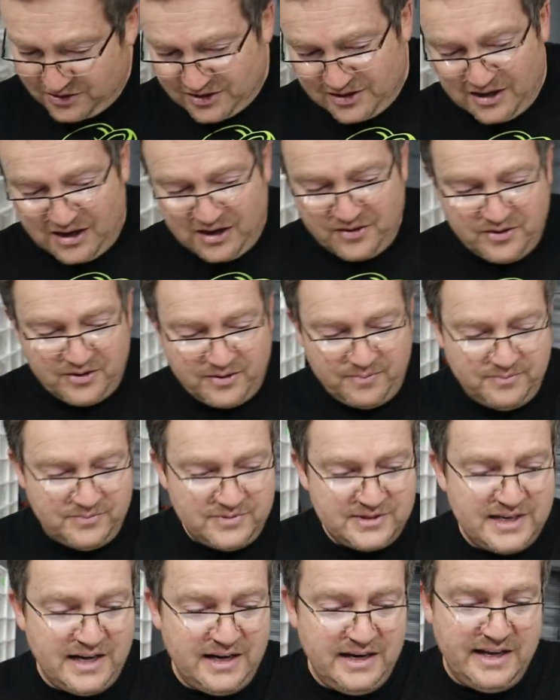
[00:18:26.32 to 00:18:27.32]
look at other
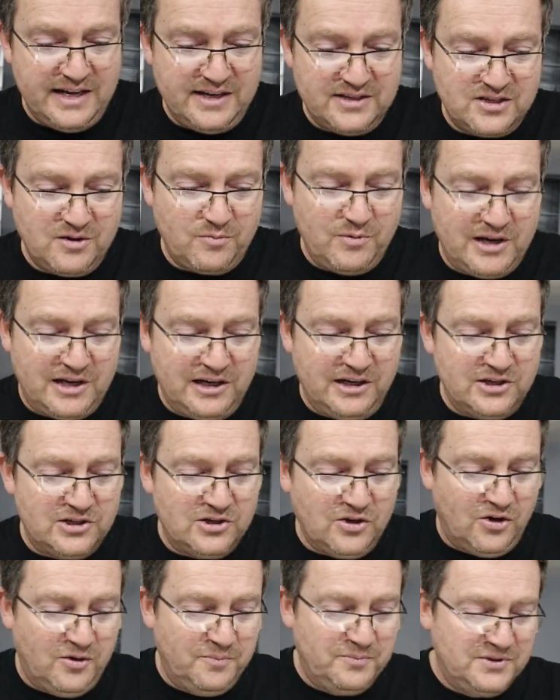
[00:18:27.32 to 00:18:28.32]
techniques that we can
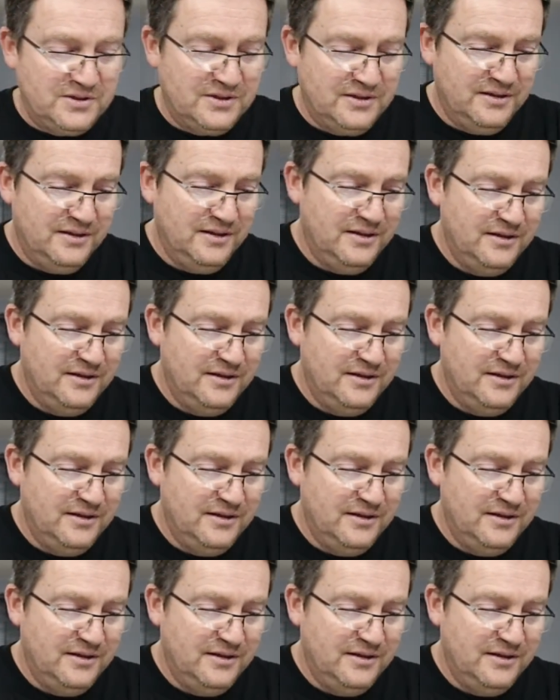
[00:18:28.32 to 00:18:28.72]
adopt